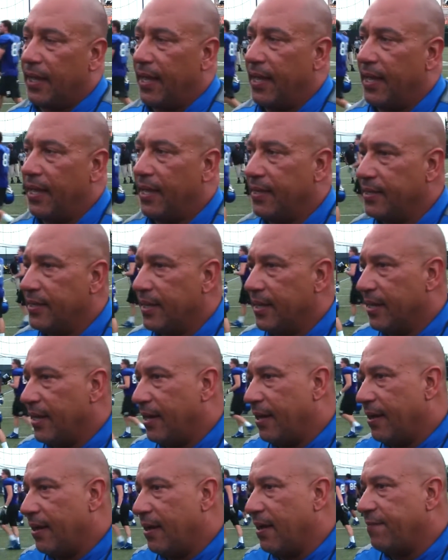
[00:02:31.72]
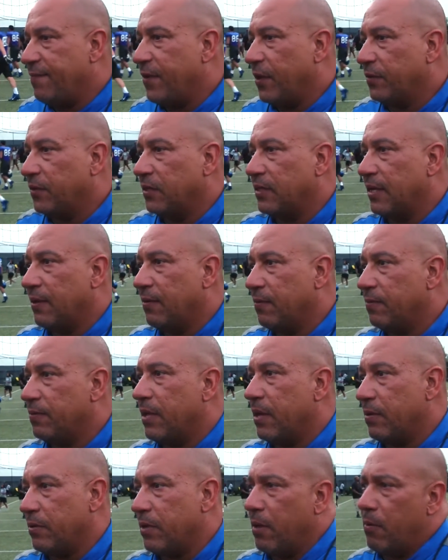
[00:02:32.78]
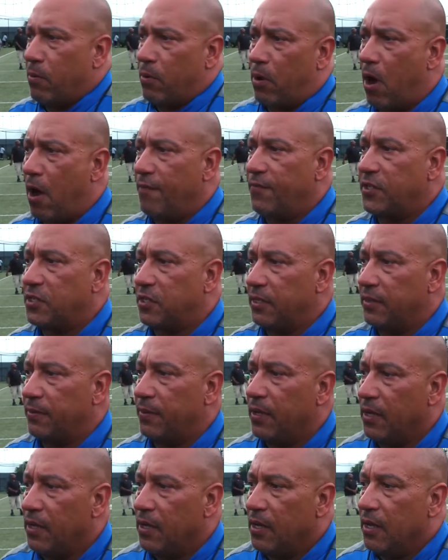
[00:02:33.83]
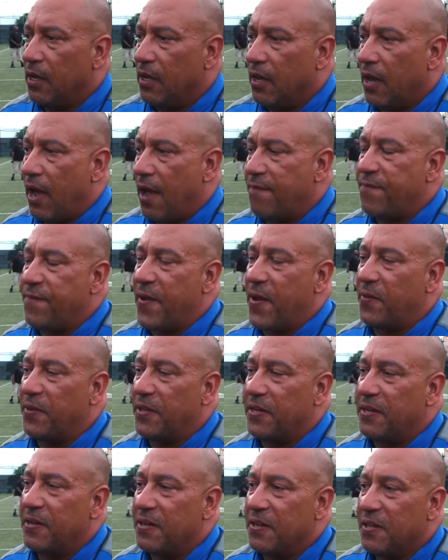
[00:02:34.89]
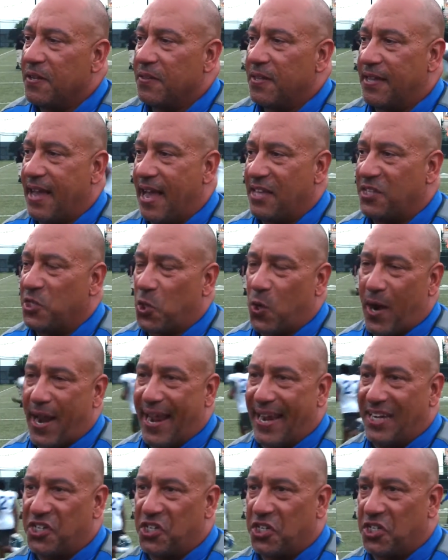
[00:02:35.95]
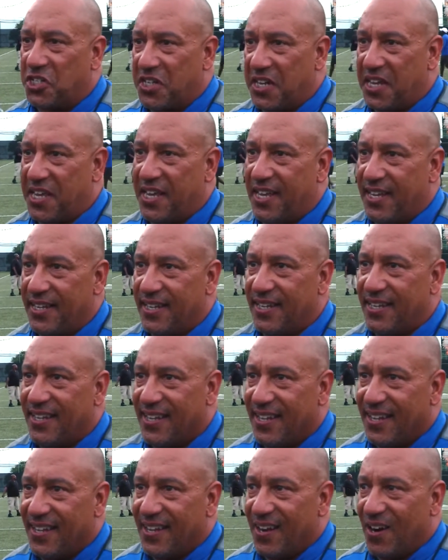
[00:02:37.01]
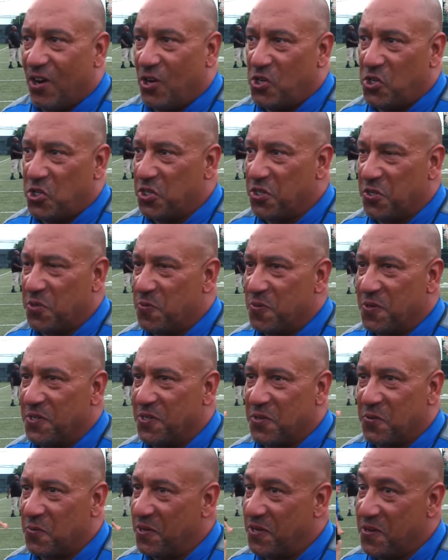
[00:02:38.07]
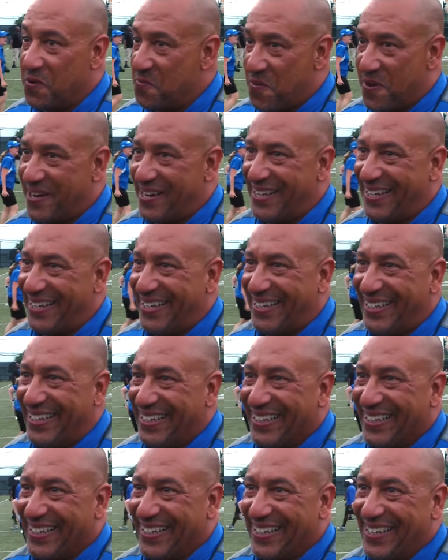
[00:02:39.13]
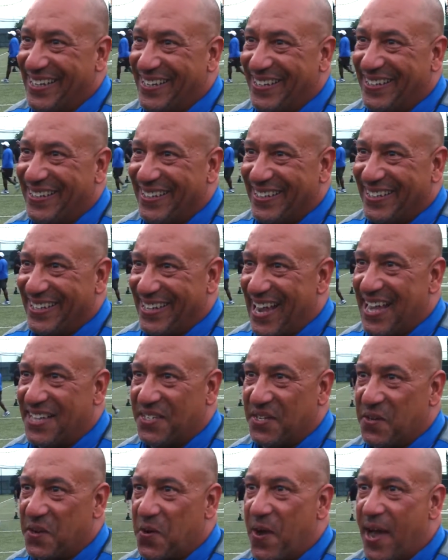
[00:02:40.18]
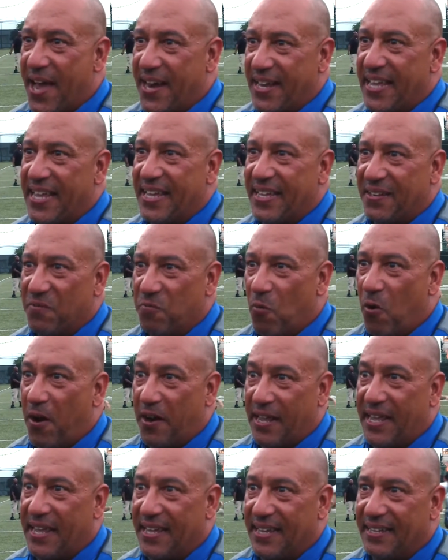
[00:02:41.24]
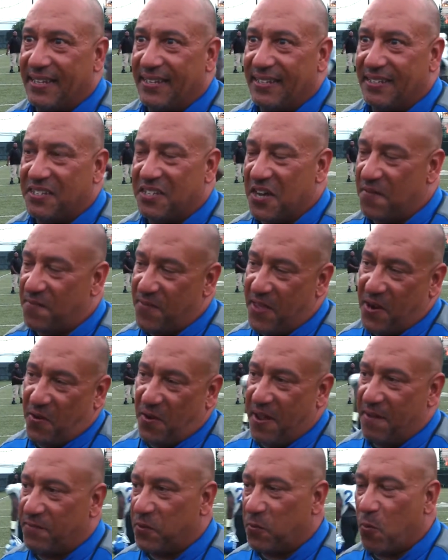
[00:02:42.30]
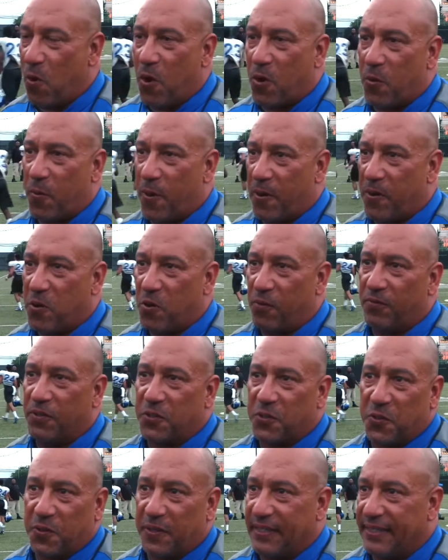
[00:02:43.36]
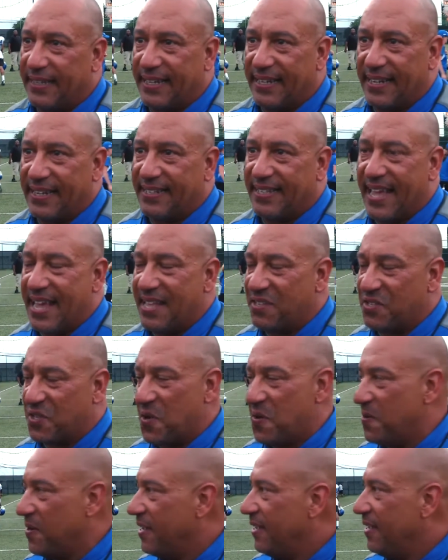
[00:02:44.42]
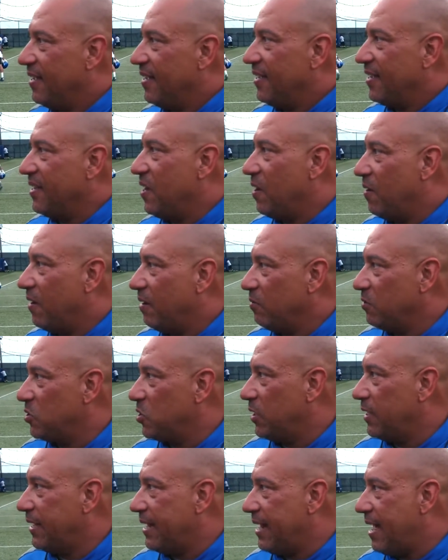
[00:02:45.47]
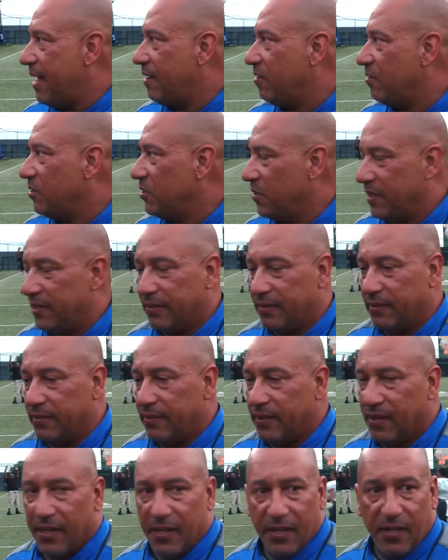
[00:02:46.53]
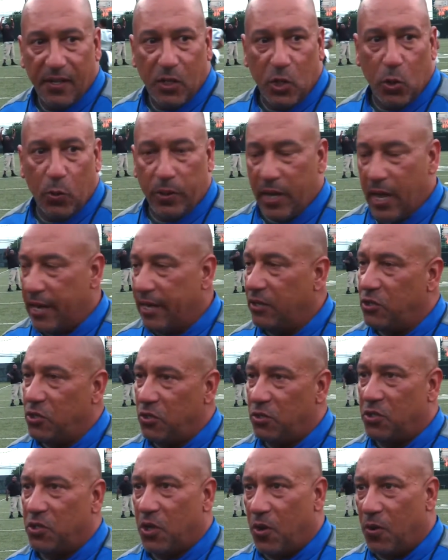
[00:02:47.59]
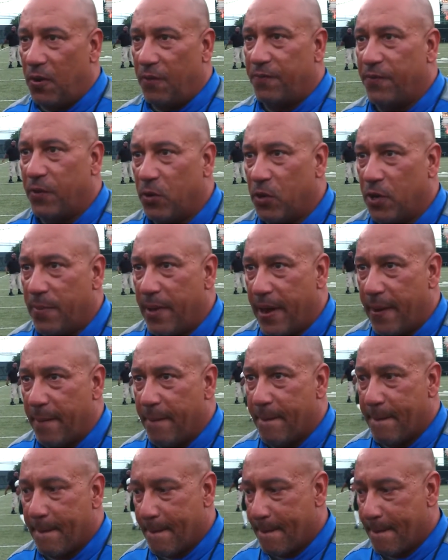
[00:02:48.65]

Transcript: And I felt that they were obviously I found that the guys that are anxious to hit are usually the ones that really don't want to hit. You know, the guys that know how to hit and want to hit and stuff, they don't have to walk around nervous or anything like that. So, you know, it was good to get out here and do it, and no one got injured, so I feel good about it.